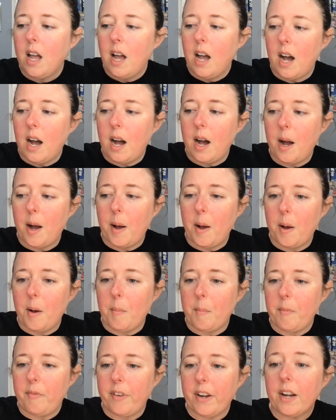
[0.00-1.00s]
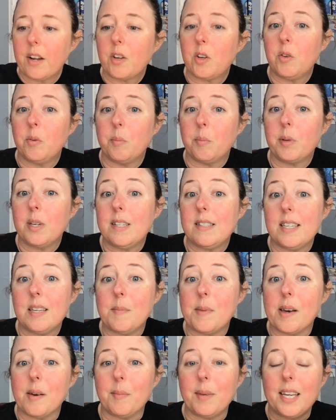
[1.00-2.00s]
Farron Coon, please
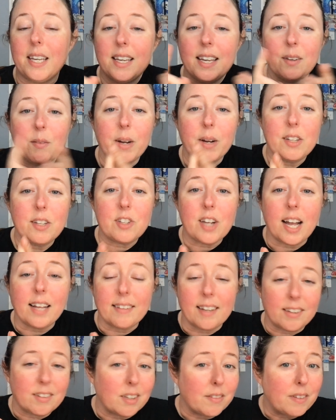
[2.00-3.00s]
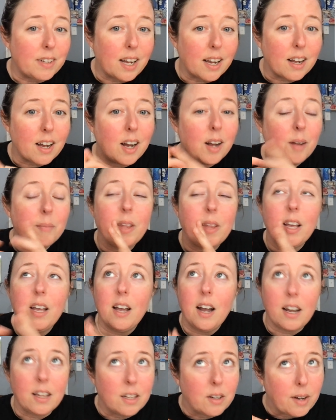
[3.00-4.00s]
email me, rach@diceenvy.com,
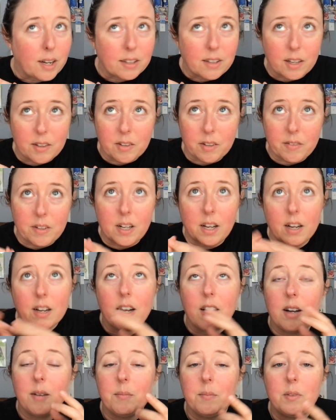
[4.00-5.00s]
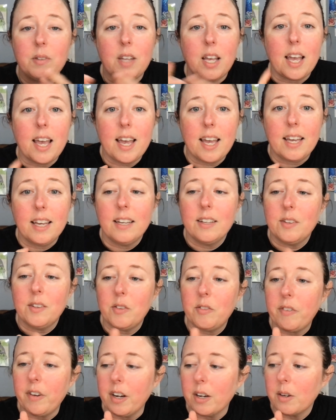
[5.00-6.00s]
hello@diceenvy.com. Say, hey,
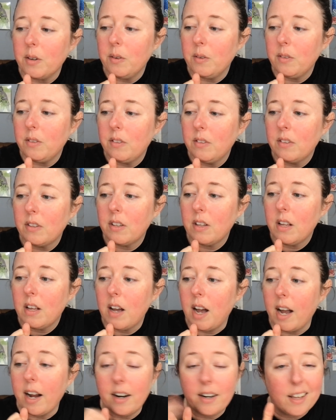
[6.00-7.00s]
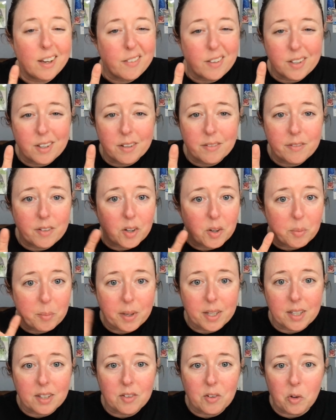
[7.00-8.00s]
it's Farron Coon. I already have all your info,
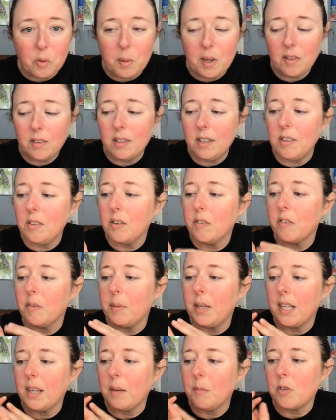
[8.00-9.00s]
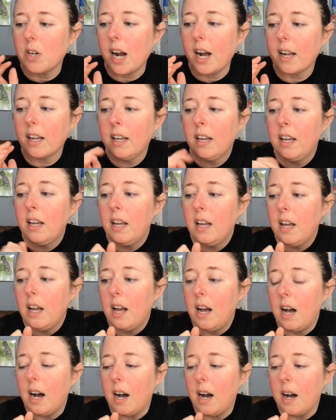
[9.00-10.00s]
but it just makes it easier for me to keep track.
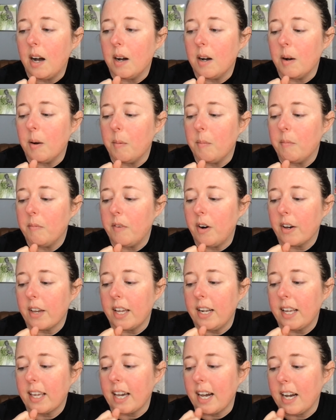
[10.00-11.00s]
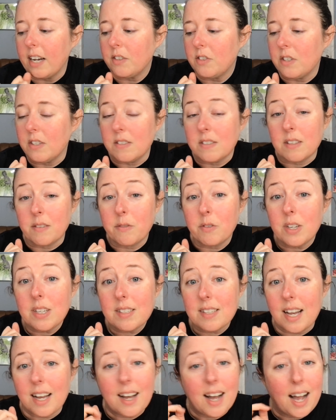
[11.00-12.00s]
Volcanic Ash is the free
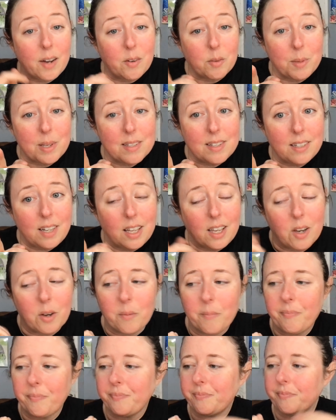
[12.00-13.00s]
set I will be sending you.